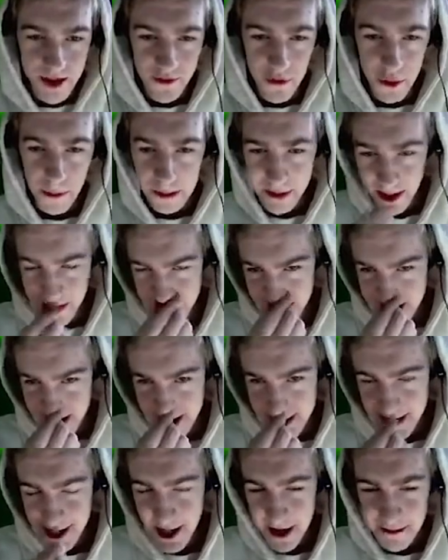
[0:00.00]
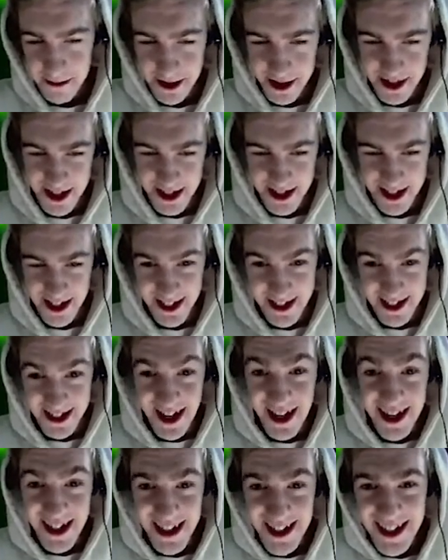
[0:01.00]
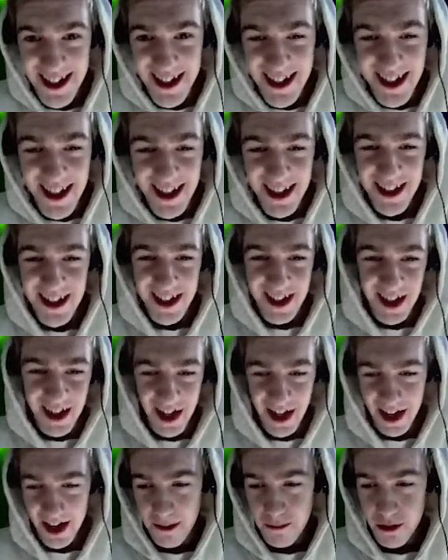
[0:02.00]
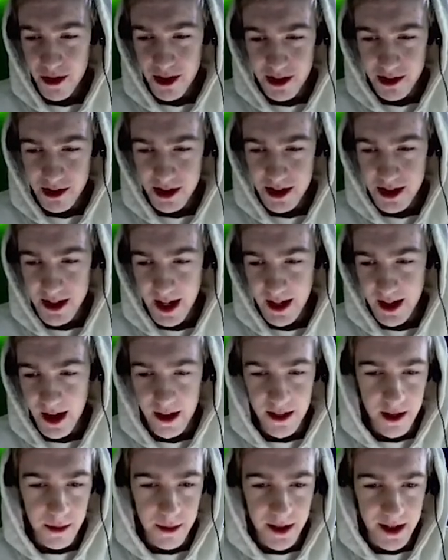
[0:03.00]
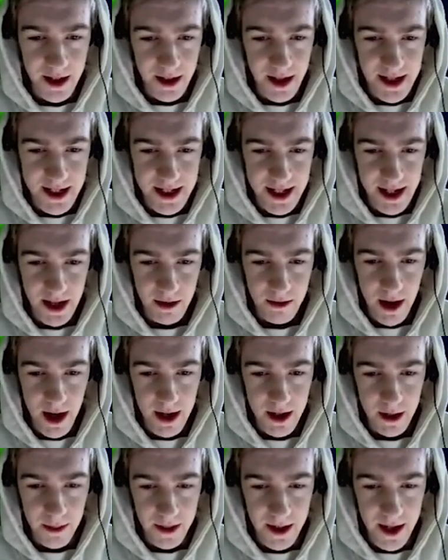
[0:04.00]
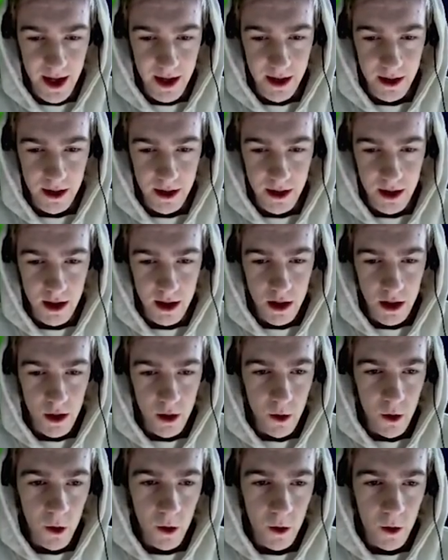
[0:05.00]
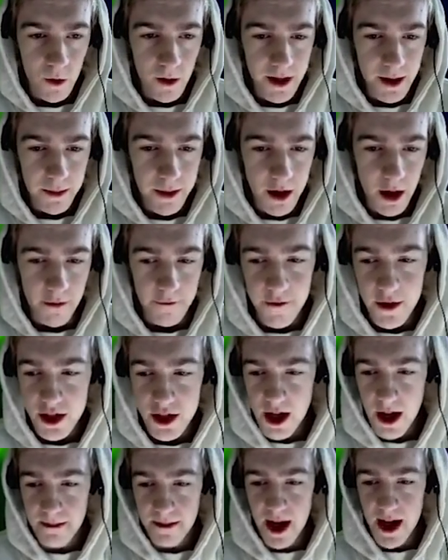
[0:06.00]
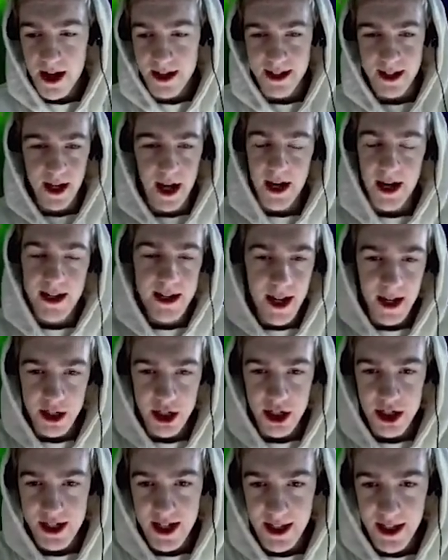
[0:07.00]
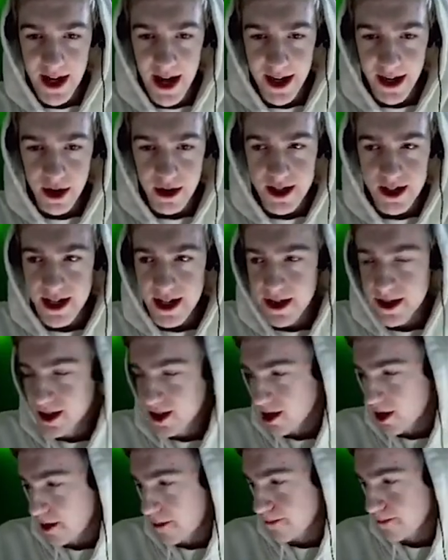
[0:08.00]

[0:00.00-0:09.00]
4 blades. Let's see how much this does. And what it looks like. I think we can cast it now, right? Yeah, we can. Oh, here we go. First time casting it. I didn't actually see the accuracy, so